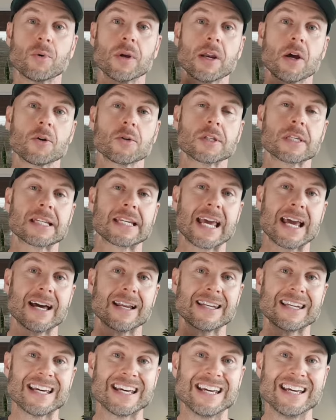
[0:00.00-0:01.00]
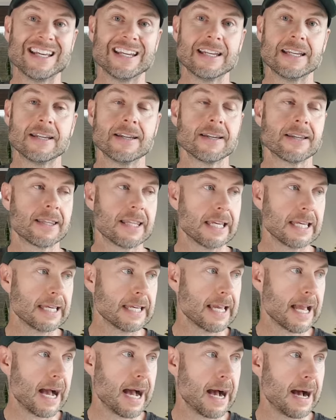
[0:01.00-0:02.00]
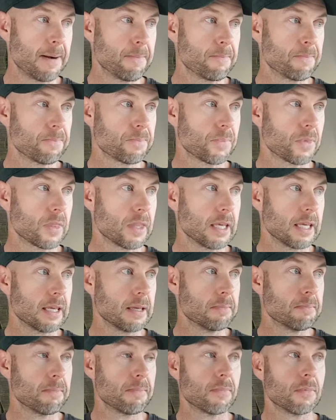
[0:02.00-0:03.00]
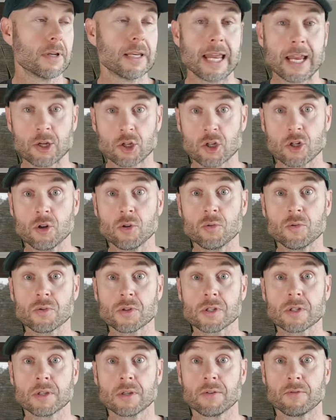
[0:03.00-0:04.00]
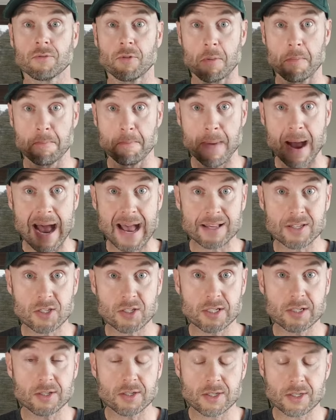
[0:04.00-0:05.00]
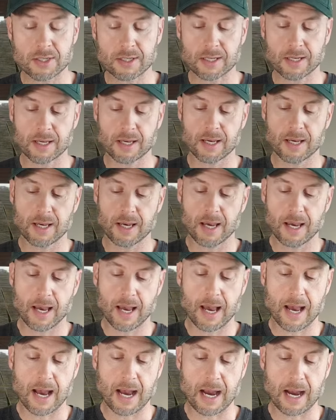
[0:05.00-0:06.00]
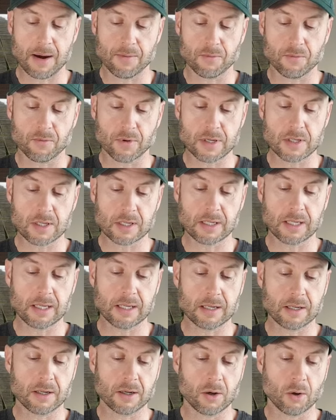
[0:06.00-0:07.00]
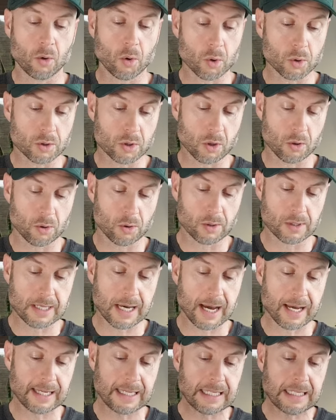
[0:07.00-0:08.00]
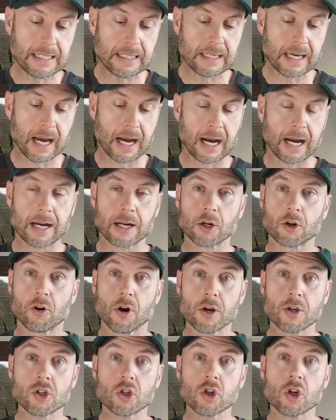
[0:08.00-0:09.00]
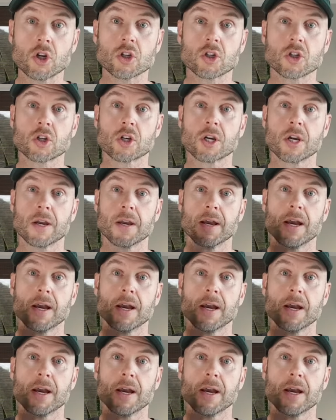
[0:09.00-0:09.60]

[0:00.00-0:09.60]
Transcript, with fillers: when I was down in the, um, the Nationals for Masters um, recently in Ōtautahi uh, in Christchurch,